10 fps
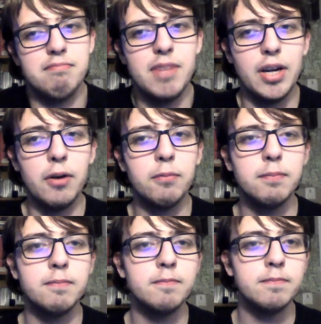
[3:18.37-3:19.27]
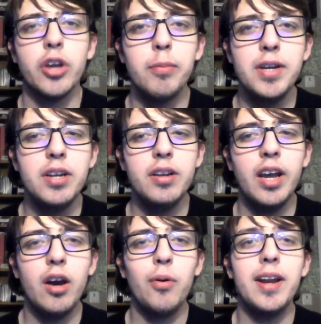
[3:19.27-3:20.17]
You know. So coming in
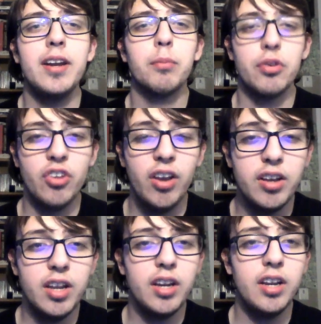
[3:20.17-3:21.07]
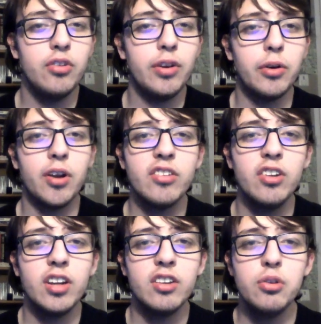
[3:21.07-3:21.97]
now at number 10, it is their
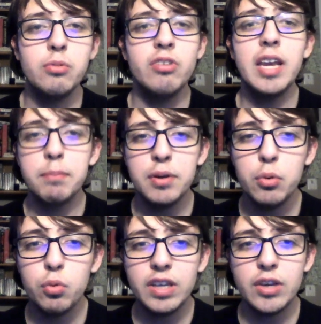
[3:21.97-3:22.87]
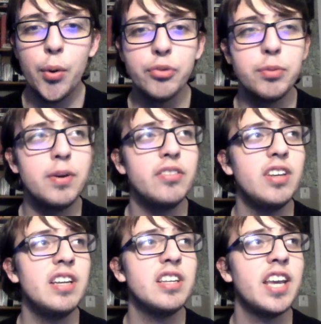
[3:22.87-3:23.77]
1992 debut, The
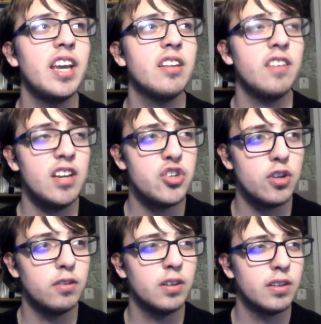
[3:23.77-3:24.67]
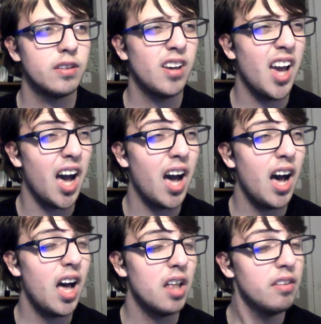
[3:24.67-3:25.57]
Ultimate Incantation.
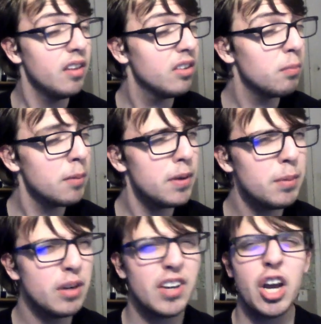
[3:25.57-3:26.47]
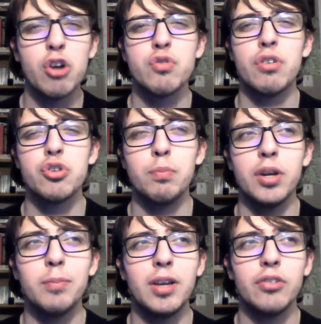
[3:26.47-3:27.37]
This might be a bit of a controversial
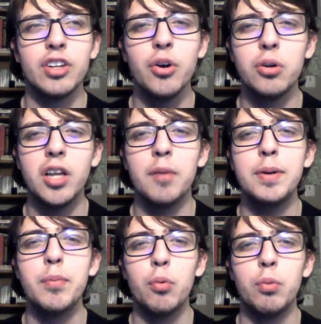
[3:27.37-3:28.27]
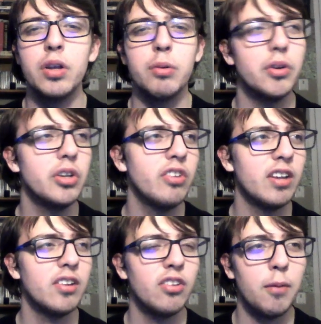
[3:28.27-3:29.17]
pick because I know a lot of people really, really
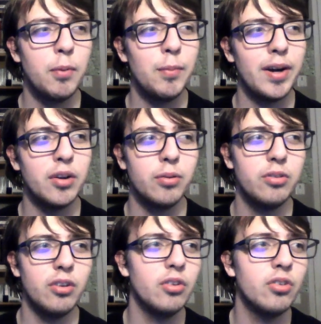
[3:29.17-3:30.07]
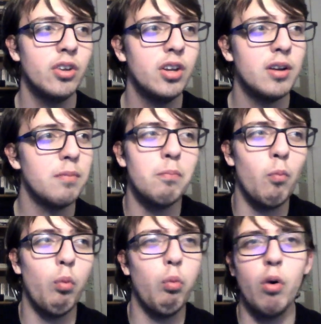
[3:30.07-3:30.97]
dig this album. I know this is
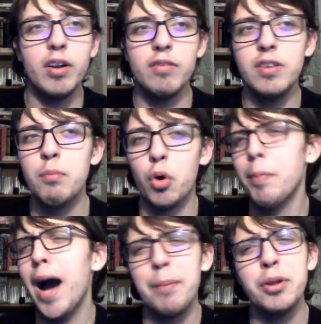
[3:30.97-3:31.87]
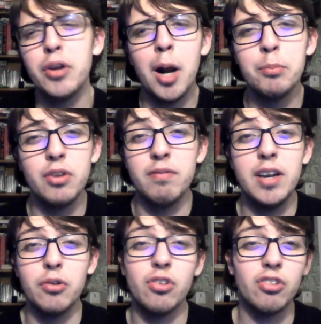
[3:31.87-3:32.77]
one of the more popular albums in
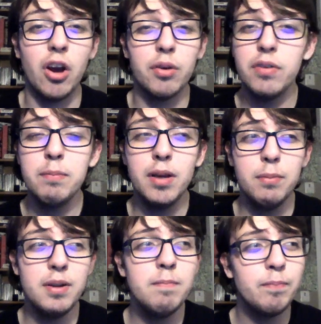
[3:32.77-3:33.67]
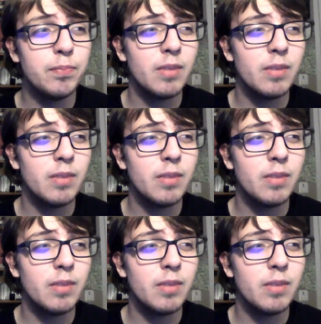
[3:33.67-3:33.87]
Vader's discography, maybe.